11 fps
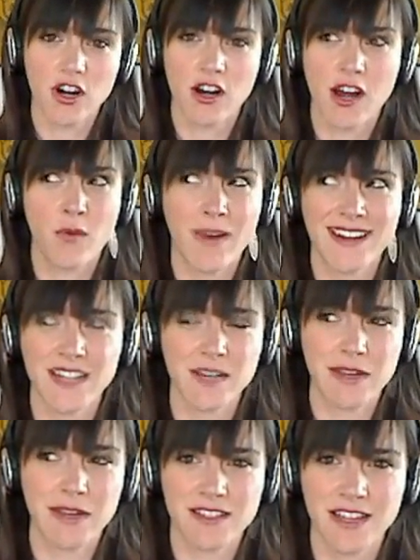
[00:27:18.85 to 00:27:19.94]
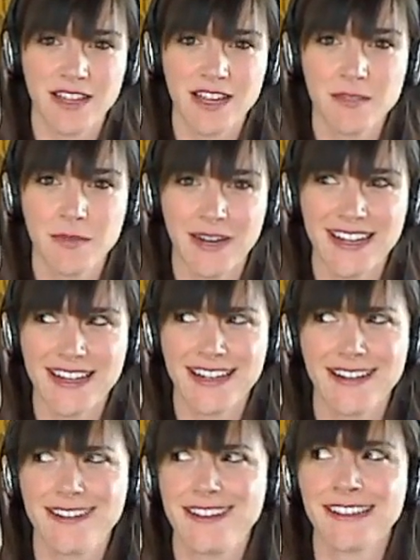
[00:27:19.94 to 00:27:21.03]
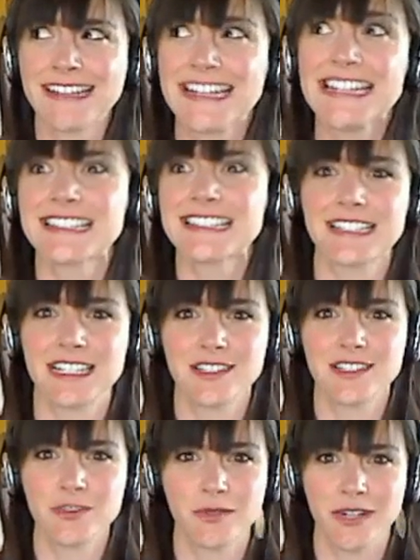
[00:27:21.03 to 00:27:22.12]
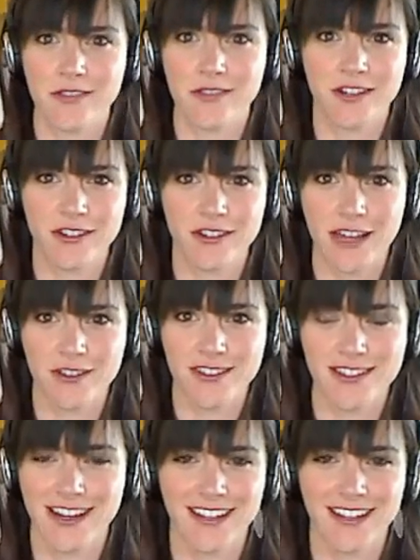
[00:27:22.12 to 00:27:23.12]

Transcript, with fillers: I weigh 10 pounds less, but I eat easily 2,300 calories a day.